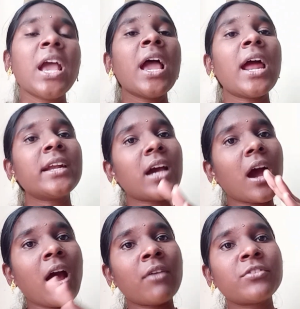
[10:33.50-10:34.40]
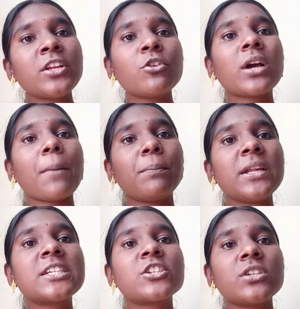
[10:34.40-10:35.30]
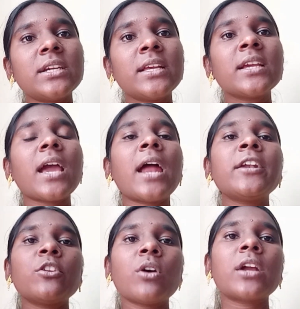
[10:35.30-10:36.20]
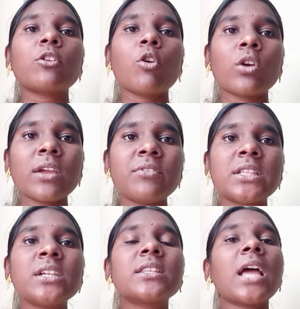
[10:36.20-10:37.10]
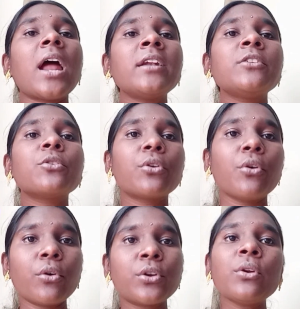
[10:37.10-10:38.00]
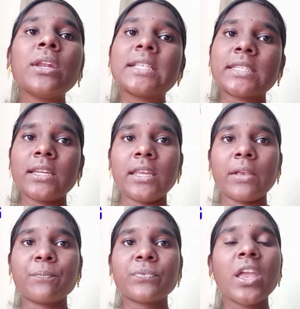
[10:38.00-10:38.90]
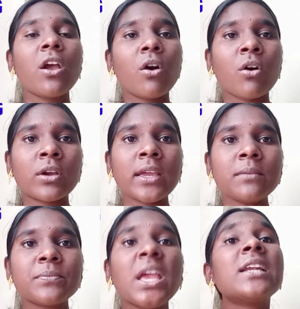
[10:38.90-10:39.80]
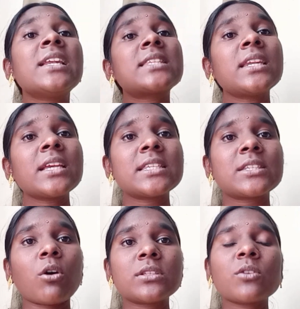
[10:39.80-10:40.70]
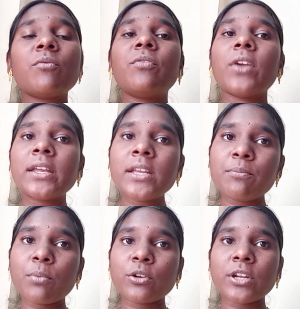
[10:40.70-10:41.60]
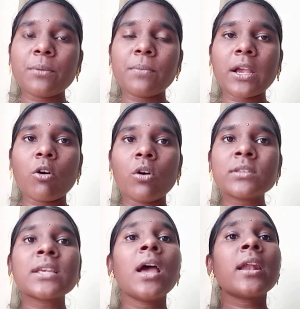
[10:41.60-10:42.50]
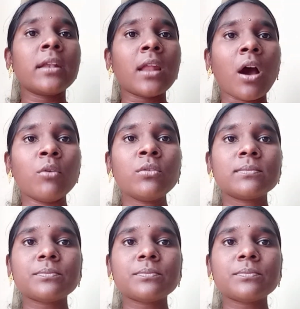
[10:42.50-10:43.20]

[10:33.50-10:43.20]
And after you complete reading and you are okay with it, then you go to listening. Okay, listening is also very important, because now